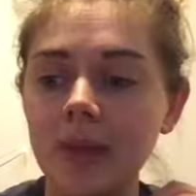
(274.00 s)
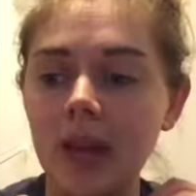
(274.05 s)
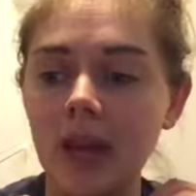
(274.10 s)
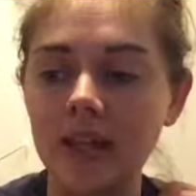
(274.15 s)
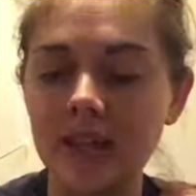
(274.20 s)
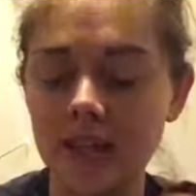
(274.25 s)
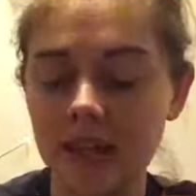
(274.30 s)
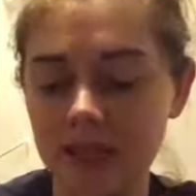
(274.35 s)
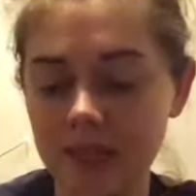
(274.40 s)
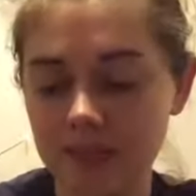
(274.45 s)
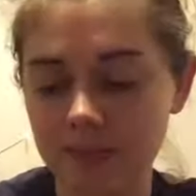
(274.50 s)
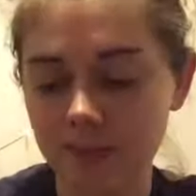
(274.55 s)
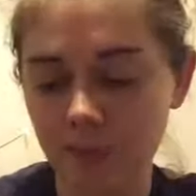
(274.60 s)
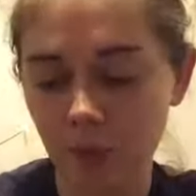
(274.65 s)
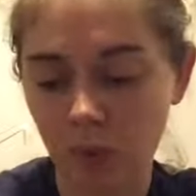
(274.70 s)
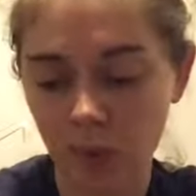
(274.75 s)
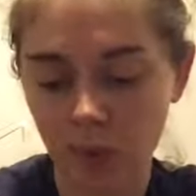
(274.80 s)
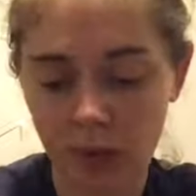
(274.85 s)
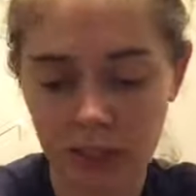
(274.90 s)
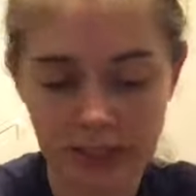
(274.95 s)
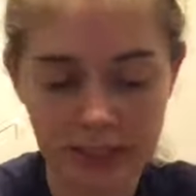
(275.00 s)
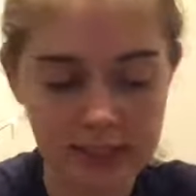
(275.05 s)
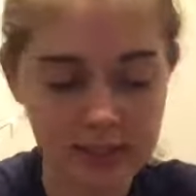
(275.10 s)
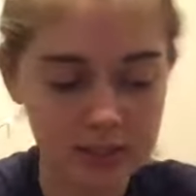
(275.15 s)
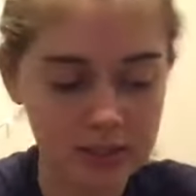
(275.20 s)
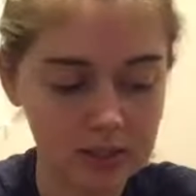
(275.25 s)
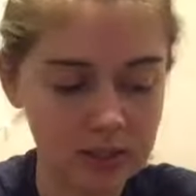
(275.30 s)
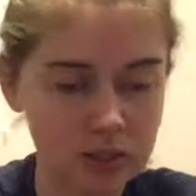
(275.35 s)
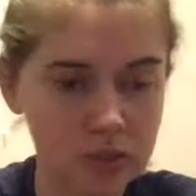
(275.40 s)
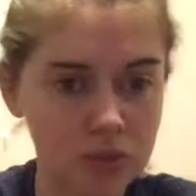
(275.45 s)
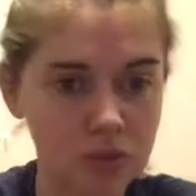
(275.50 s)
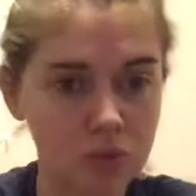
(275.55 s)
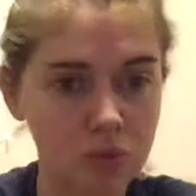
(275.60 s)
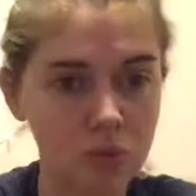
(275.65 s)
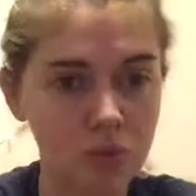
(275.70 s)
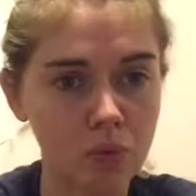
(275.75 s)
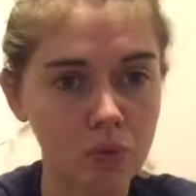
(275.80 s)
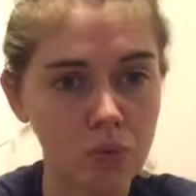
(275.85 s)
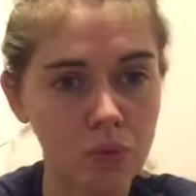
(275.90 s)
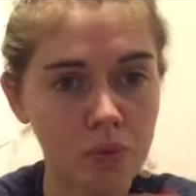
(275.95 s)
I think it's important
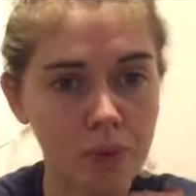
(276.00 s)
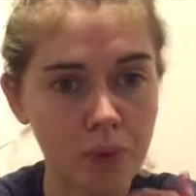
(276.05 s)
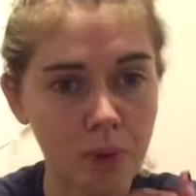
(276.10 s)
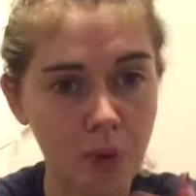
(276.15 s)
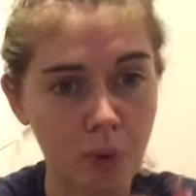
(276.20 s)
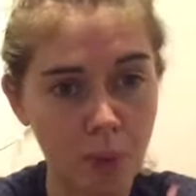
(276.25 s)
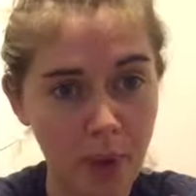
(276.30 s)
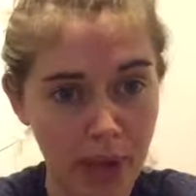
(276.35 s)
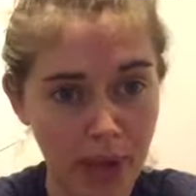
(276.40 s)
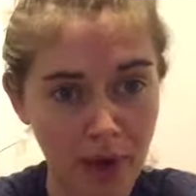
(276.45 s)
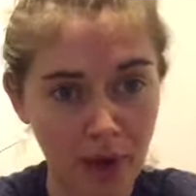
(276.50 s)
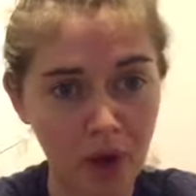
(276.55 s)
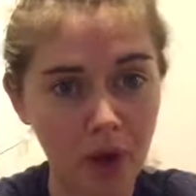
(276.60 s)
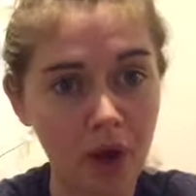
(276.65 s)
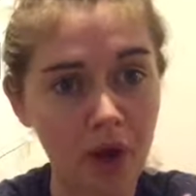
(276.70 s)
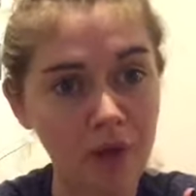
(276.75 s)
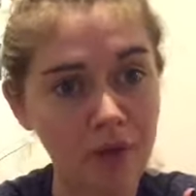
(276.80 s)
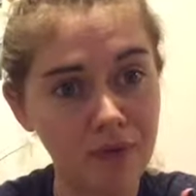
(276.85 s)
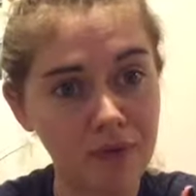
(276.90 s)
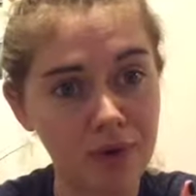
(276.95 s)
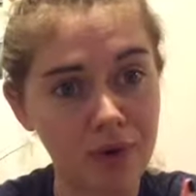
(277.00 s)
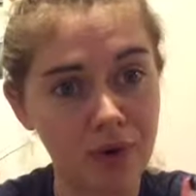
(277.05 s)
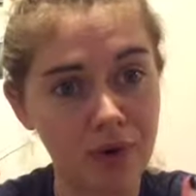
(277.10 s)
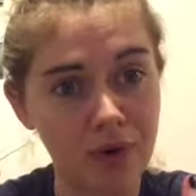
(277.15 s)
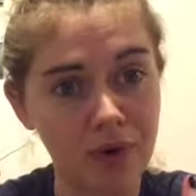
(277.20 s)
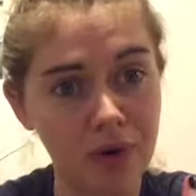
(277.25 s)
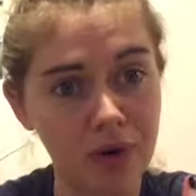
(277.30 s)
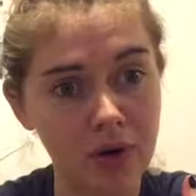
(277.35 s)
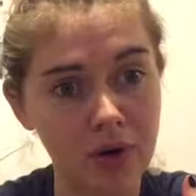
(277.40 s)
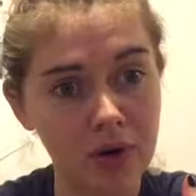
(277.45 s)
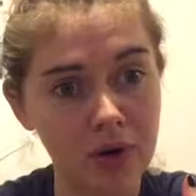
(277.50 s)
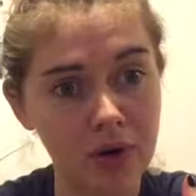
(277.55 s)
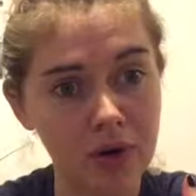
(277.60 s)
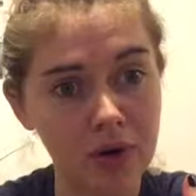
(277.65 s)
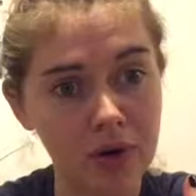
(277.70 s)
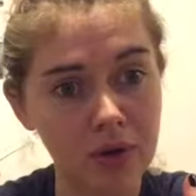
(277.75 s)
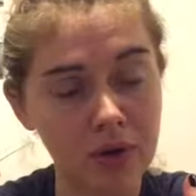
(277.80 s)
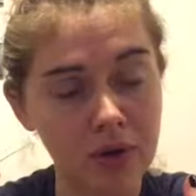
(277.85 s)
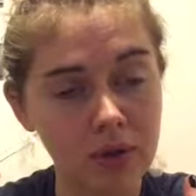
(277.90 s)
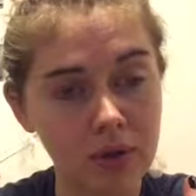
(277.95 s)
to be aware of your
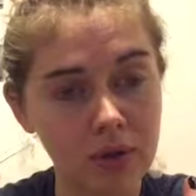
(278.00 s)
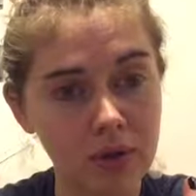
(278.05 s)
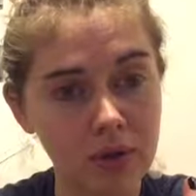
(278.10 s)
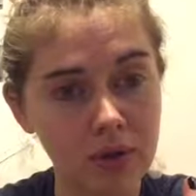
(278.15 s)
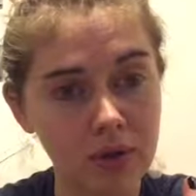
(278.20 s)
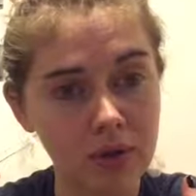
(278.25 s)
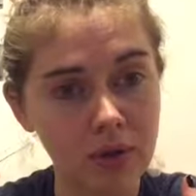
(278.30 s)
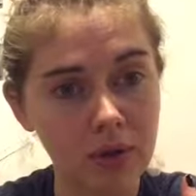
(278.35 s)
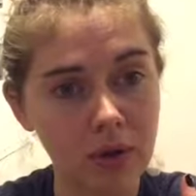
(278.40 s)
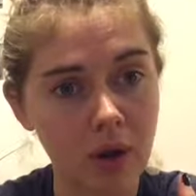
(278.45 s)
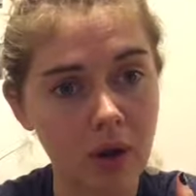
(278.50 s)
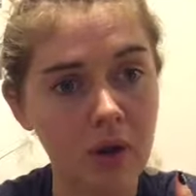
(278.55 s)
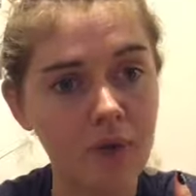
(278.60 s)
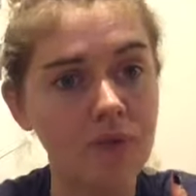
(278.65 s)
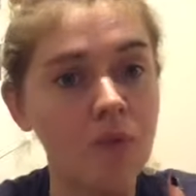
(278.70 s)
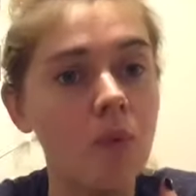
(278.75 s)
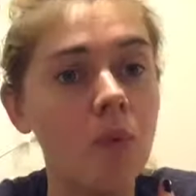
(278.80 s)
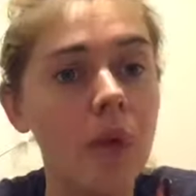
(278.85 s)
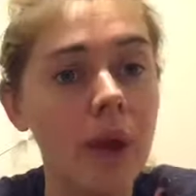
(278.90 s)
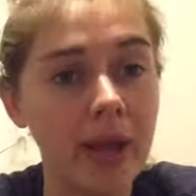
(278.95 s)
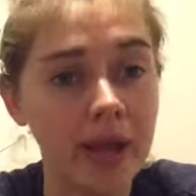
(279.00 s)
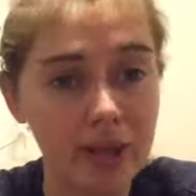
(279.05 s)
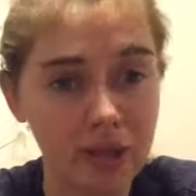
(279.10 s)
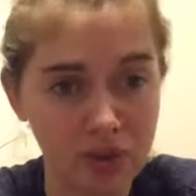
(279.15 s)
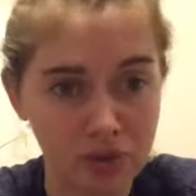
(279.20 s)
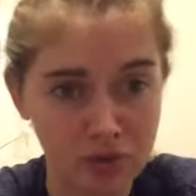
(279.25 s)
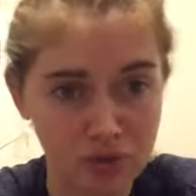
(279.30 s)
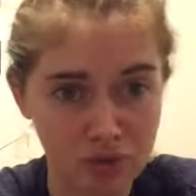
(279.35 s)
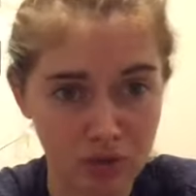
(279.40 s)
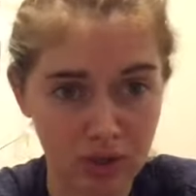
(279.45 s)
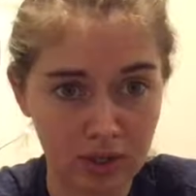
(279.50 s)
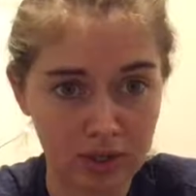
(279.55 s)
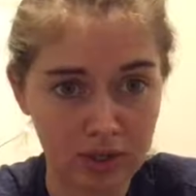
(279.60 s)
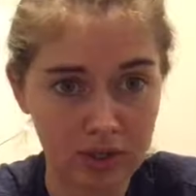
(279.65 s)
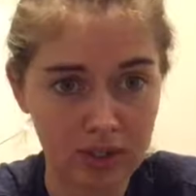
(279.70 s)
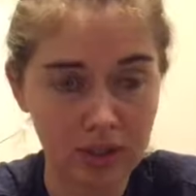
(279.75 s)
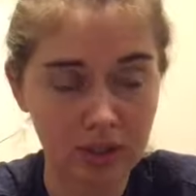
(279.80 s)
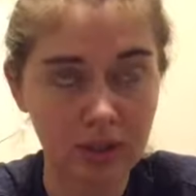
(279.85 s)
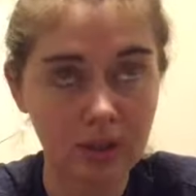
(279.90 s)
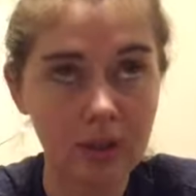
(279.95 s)
of when you're
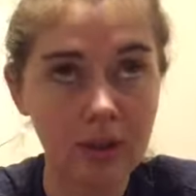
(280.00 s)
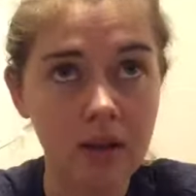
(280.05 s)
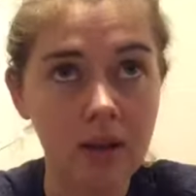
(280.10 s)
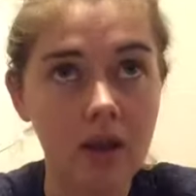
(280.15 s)
struggling.